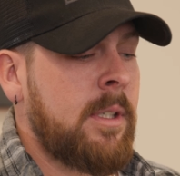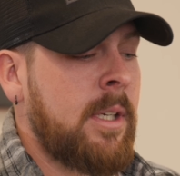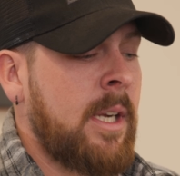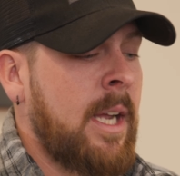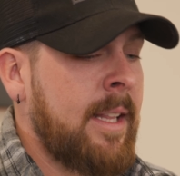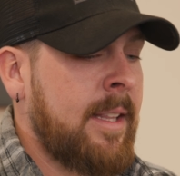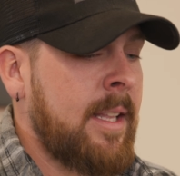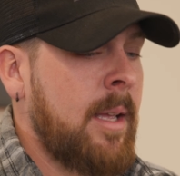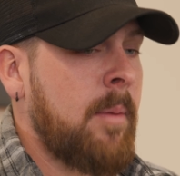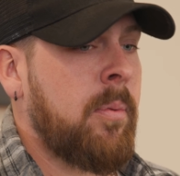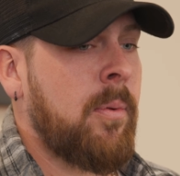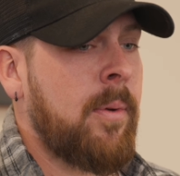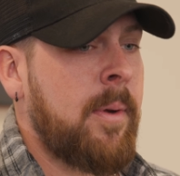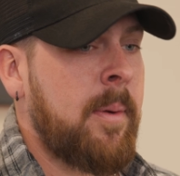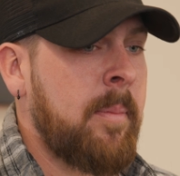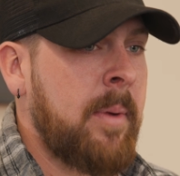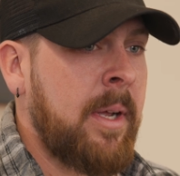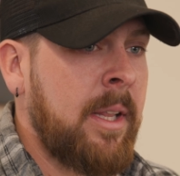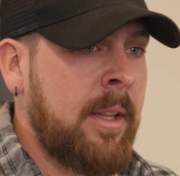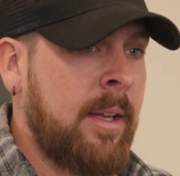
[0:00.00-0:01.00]
At that point
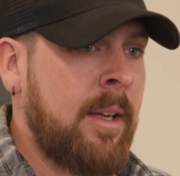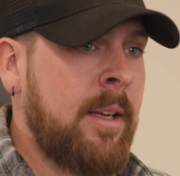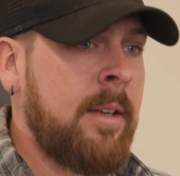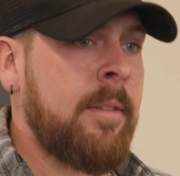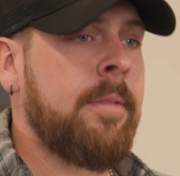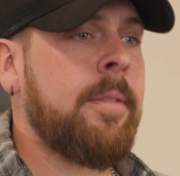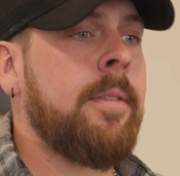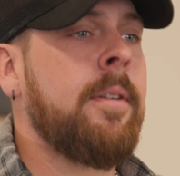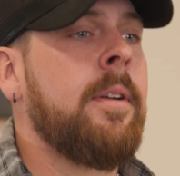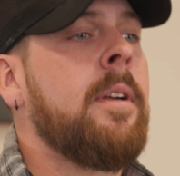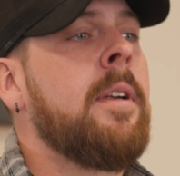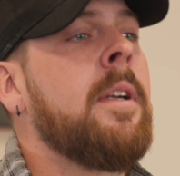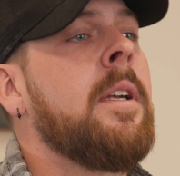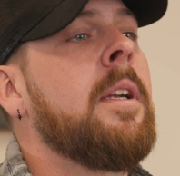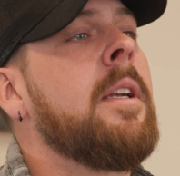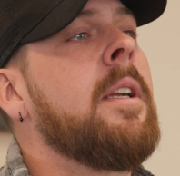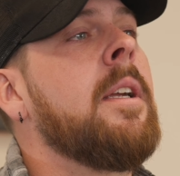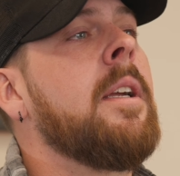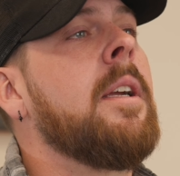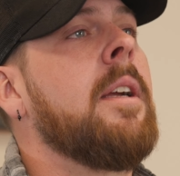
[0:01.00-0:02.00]
in my life,
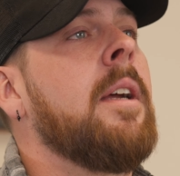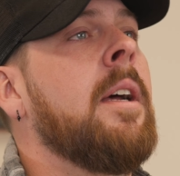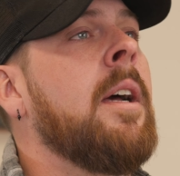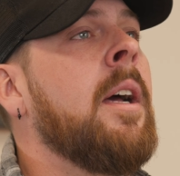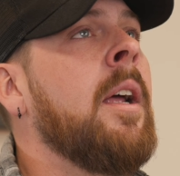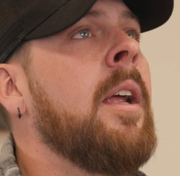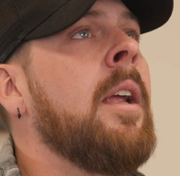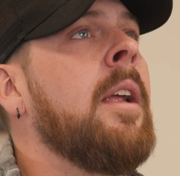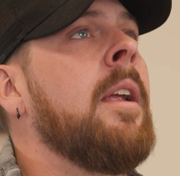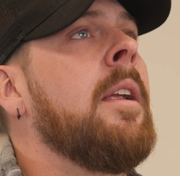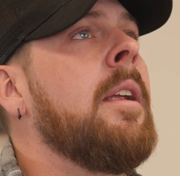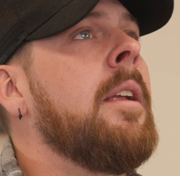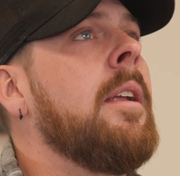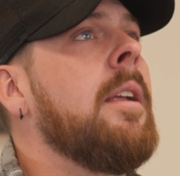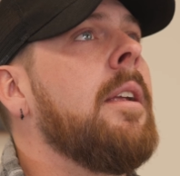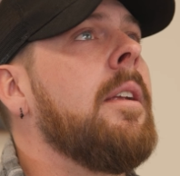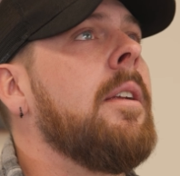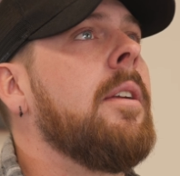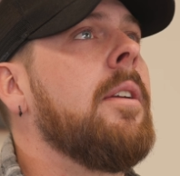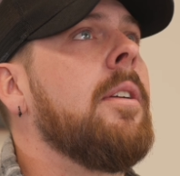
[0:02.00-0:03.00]

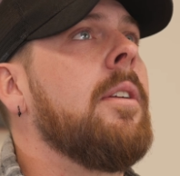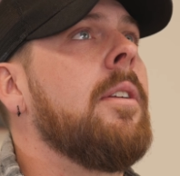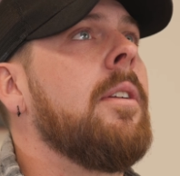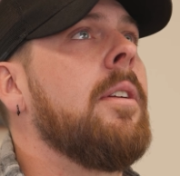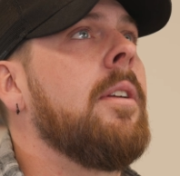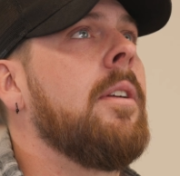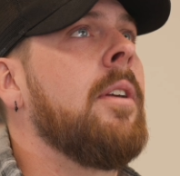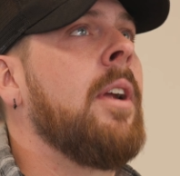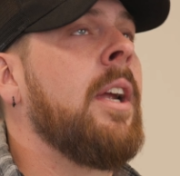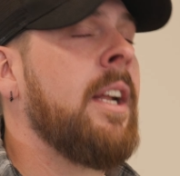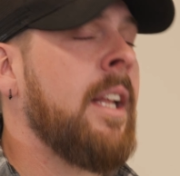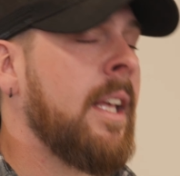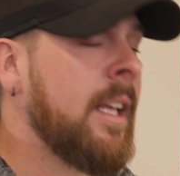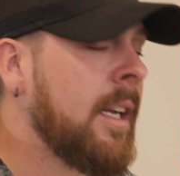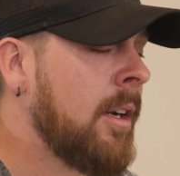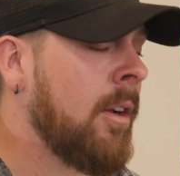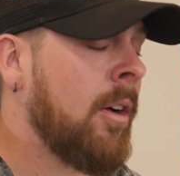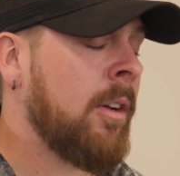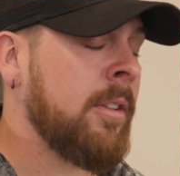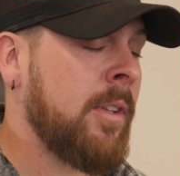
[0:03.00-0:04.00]
I had hit
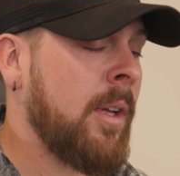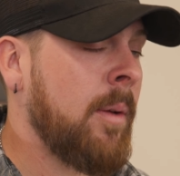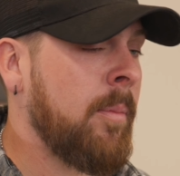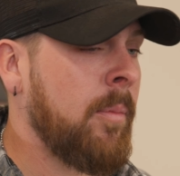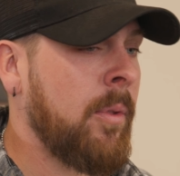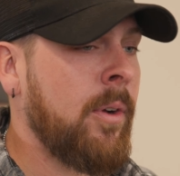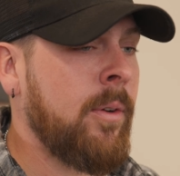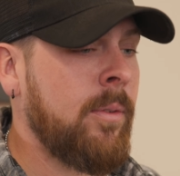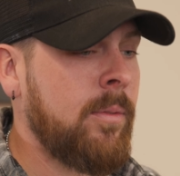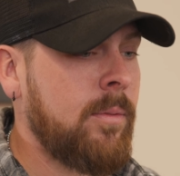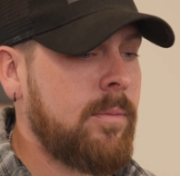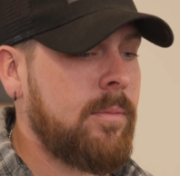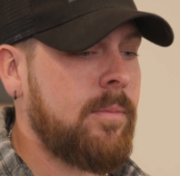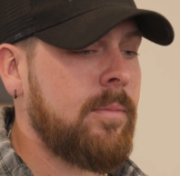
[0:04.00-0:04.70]
an all-time low.